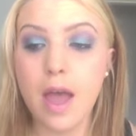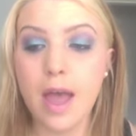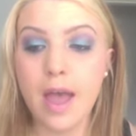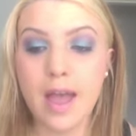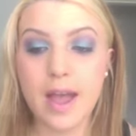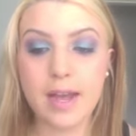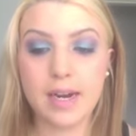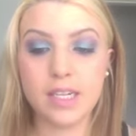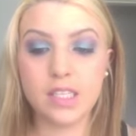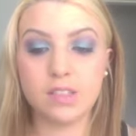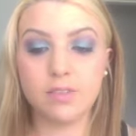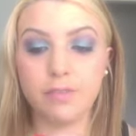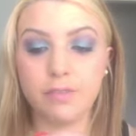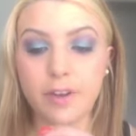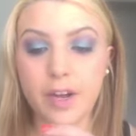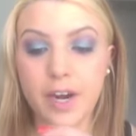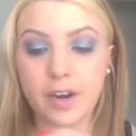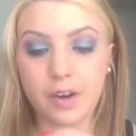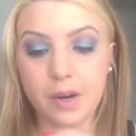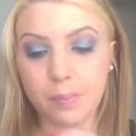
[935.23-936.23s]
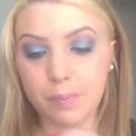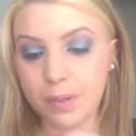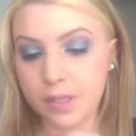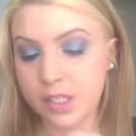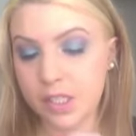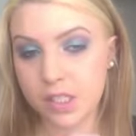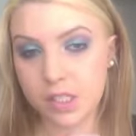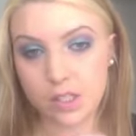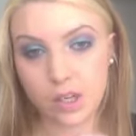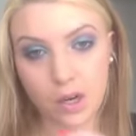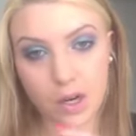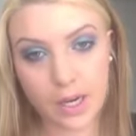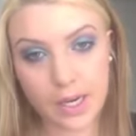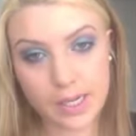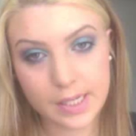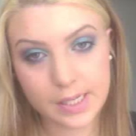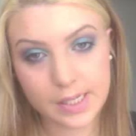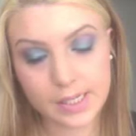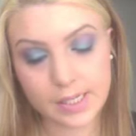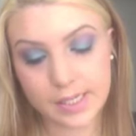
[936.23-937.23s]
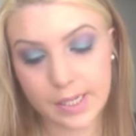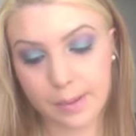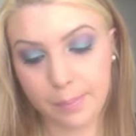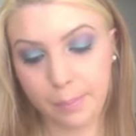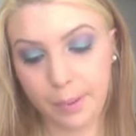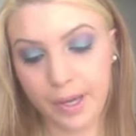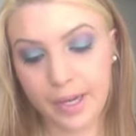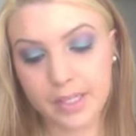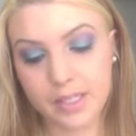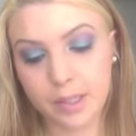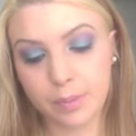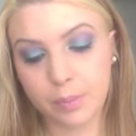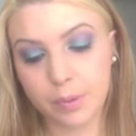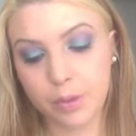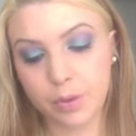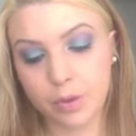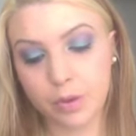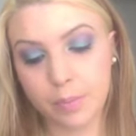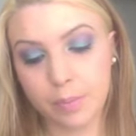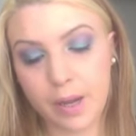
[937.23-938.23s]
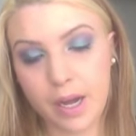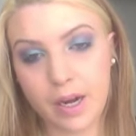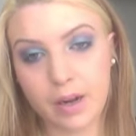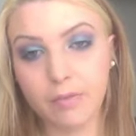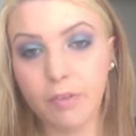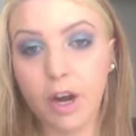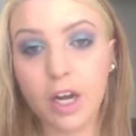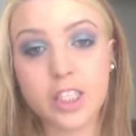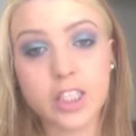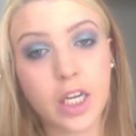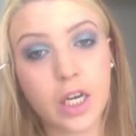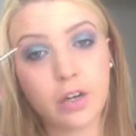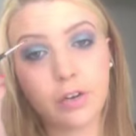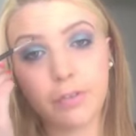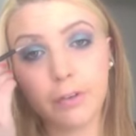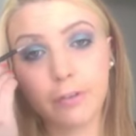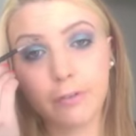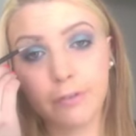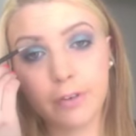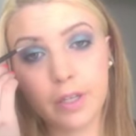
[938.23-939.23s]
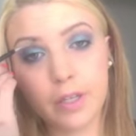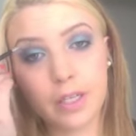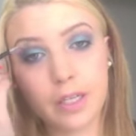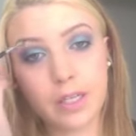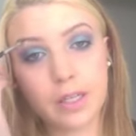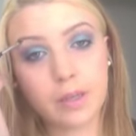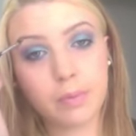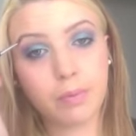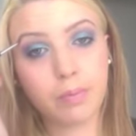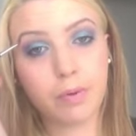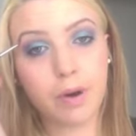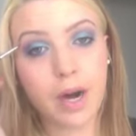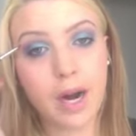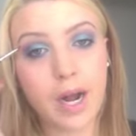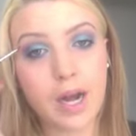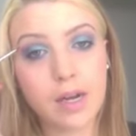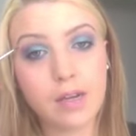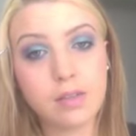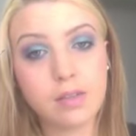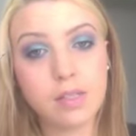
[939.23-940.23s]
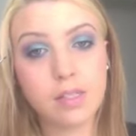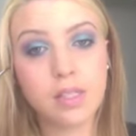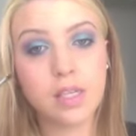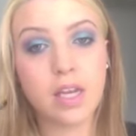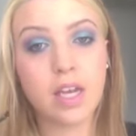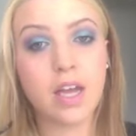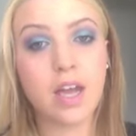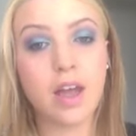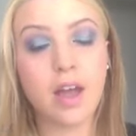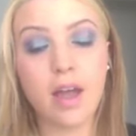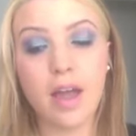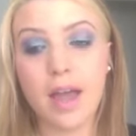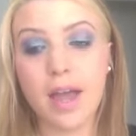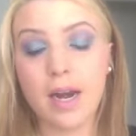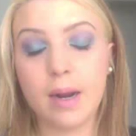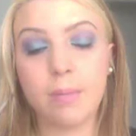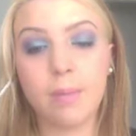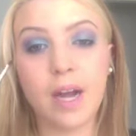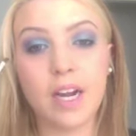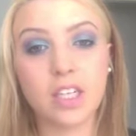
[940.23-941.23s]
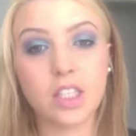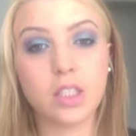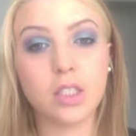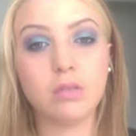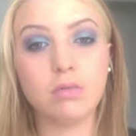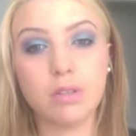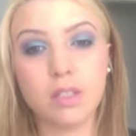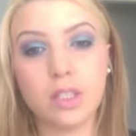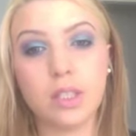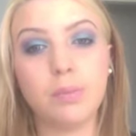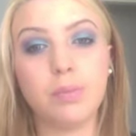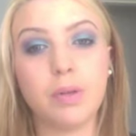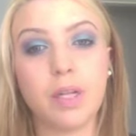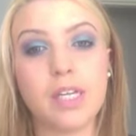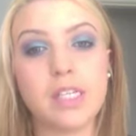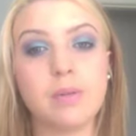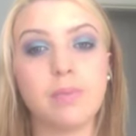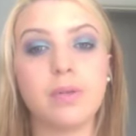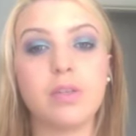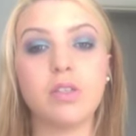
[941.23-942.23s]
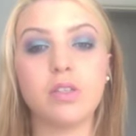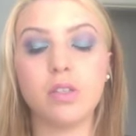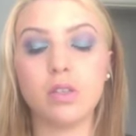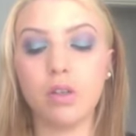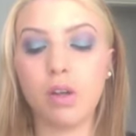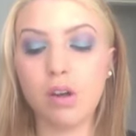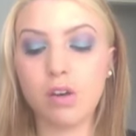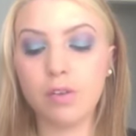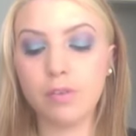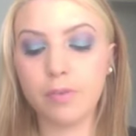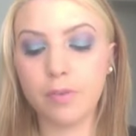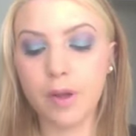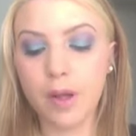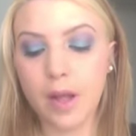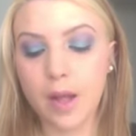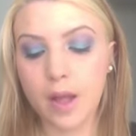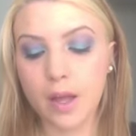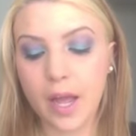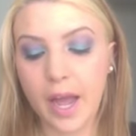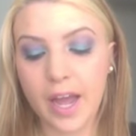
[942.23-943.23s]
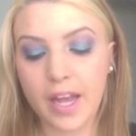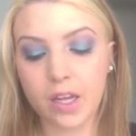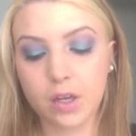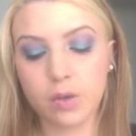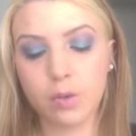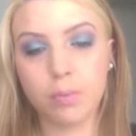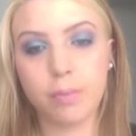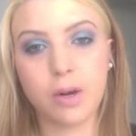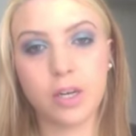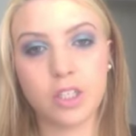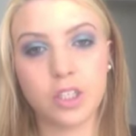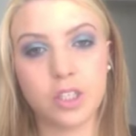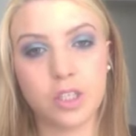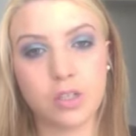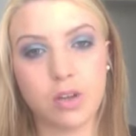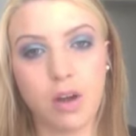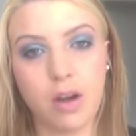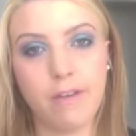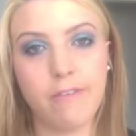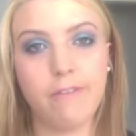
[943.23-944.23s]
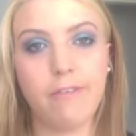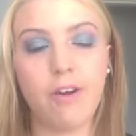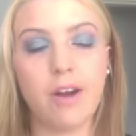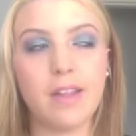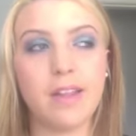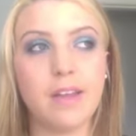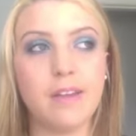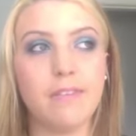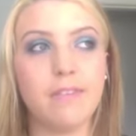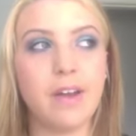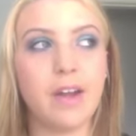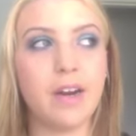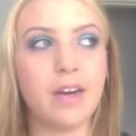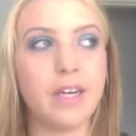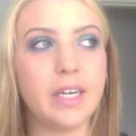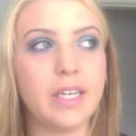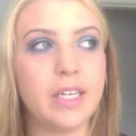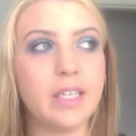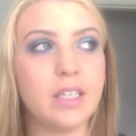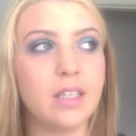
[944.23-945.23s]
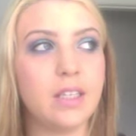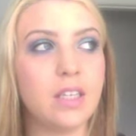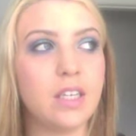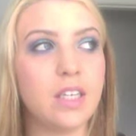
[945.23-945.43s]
and it's very precise. It picks up a good amount of eyeshadow if you're filling in the brows. And I'm actually really pleased because a lot of angle brushes, I find they're very,